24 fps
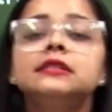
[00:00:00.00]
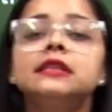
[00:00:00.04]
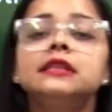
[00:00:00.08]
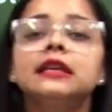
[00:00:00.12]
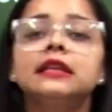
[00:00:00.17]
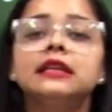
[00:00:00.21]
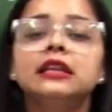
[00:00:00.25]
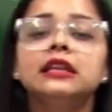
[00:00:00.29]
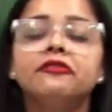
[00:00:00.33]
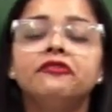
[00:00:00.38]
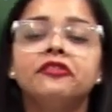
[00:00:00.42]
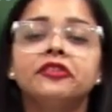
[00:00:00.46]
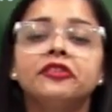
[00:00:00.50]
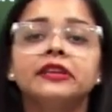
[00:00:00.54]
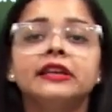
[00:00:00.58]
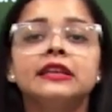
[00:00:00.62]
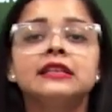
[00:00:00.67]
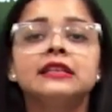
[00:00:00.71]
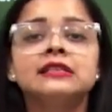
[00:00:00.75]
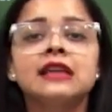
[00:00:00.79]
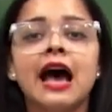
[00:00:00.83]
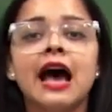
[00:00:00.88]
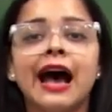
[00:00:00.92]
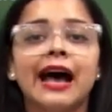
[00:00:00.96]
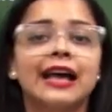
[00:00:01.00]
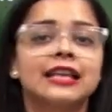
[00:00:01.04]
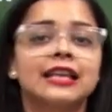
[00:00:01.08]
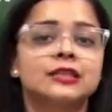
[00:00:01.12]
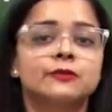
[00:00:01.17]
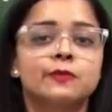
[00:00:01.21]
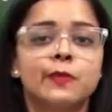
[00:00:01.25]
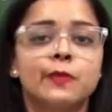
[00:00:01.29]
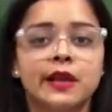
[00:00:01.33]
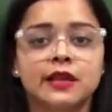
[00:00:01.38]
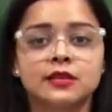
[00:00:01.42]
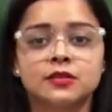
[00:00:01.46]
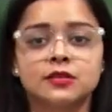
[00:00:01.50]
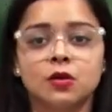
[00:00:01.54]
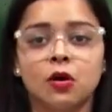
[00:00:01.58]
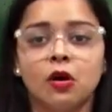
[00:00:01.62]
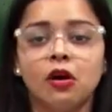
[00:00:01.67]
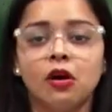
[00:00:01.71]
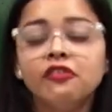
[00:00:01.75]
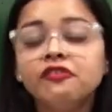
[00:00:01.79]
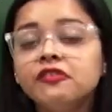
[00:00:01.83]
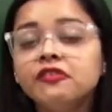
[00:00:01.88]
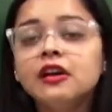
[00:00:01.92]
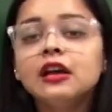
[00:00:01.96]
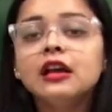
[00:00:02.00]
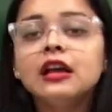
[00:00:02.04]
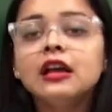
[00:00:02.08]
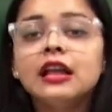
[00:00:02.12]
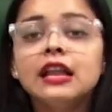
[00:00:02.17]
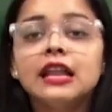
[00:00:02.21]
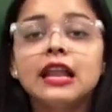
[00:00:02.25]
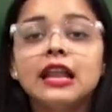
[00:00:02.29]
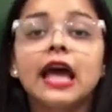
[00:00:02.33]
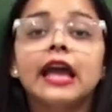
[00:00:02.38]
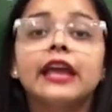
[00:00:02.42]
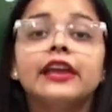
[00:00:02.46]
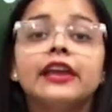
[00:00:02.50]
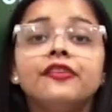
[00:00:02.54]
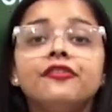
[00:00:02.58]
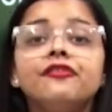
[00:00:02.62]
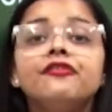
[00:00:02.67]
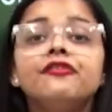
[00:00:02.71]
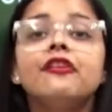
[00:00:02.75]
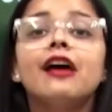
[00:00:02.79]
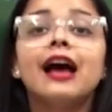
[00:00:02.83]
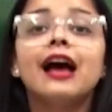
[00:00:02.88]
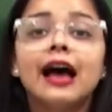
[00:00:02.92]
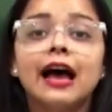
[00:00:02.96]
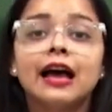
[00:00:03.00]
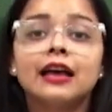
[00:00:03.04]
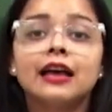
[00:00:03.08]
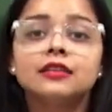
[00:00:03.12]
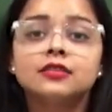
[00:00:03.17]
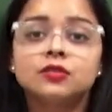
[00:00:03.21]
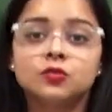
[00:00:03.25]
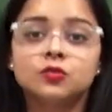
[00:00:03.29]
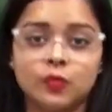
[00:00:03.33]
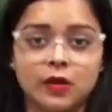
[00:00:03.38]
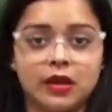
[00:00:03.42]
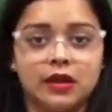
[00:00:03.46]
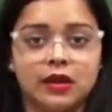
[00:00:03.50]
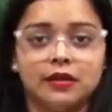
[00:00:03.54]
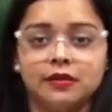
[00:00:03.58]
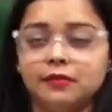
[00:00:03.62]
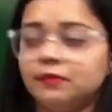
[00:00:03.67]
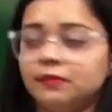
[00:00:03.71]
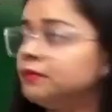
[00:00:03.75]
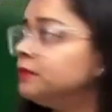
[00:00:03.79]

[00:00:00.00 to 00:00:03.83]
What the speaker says: significant aspects of life as well.